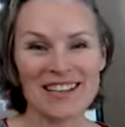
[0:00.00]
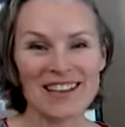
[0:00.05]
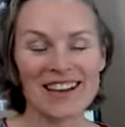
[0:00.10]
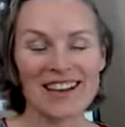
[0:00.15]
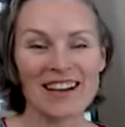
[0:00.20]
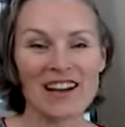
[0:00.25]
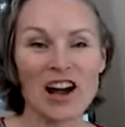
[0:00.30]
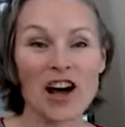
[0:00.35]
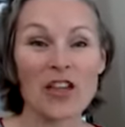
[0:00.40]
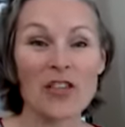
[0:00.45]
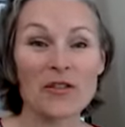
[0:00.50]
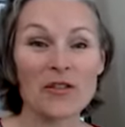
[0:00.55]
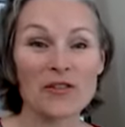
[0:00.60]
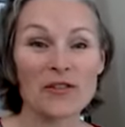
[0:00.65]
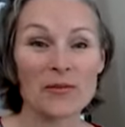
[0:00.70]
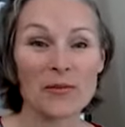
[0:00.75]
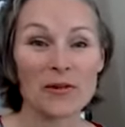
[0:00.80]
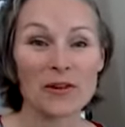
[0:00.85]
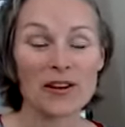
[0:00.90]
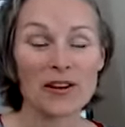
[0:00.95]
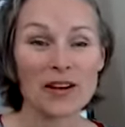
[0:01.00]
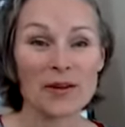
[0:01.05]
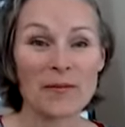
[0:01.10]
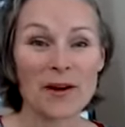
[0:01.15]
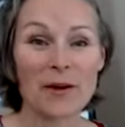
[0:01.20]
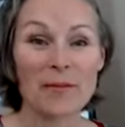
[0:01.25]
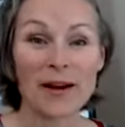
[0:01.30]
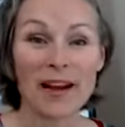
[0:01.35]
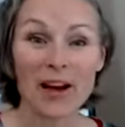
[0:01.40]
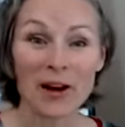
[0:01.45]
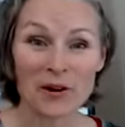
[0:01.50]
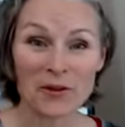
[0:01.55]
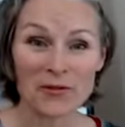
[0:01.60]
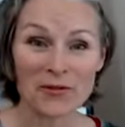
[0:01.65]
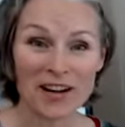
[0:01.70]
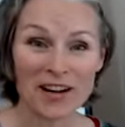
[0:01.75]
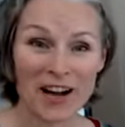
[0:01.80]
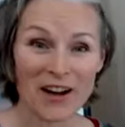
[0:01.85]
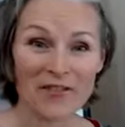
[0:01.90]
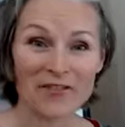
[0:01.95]
and author of a book about my own
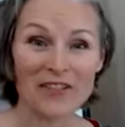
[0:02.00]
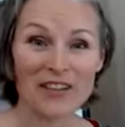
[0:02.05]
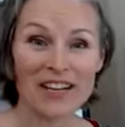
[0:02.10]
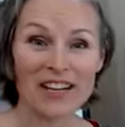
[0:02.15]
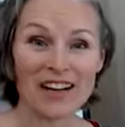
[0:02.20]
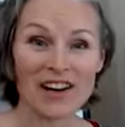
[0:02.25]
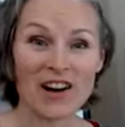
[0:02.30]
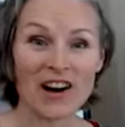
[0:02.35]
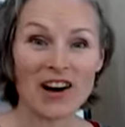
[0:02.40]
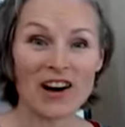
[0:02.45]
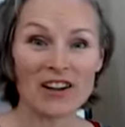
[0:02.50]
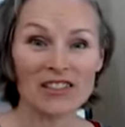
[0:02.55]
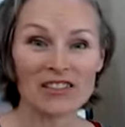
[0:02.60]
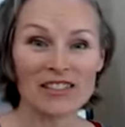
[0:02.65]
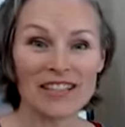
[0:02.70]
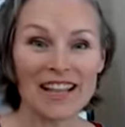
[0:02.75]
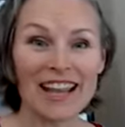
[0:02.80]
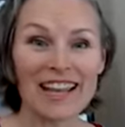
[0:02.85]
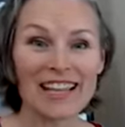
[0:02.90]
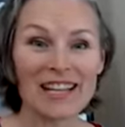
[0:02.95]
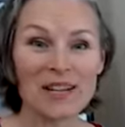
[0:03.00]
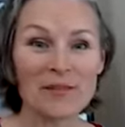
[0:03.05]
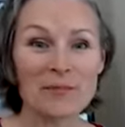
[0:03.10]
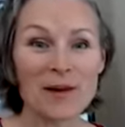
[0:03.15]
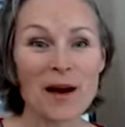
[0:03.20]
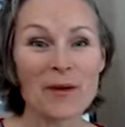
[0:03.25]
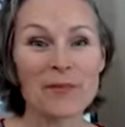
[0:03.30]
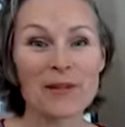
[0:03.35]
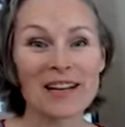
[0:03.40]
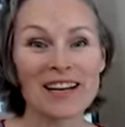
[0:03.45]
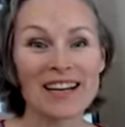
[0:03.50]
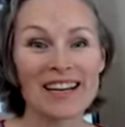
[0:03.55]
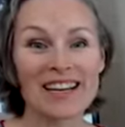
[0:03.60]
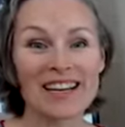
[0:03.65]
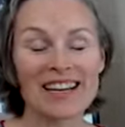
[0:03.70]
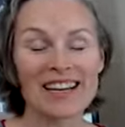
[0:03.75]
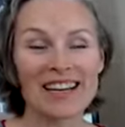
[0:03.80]
recovery called Naked in Public,